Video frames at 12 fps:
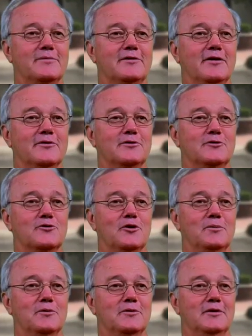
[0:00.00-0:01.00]
themselves in
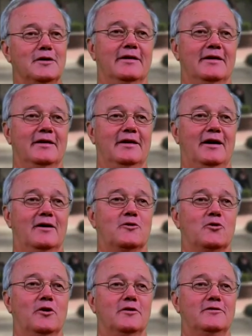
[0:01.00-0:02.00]
trouble.
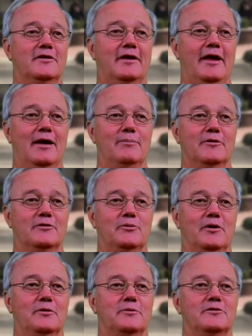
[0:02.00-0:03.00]
Across the campus,
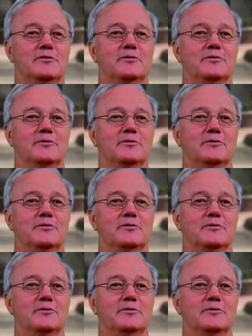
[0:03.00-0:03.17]
whether it was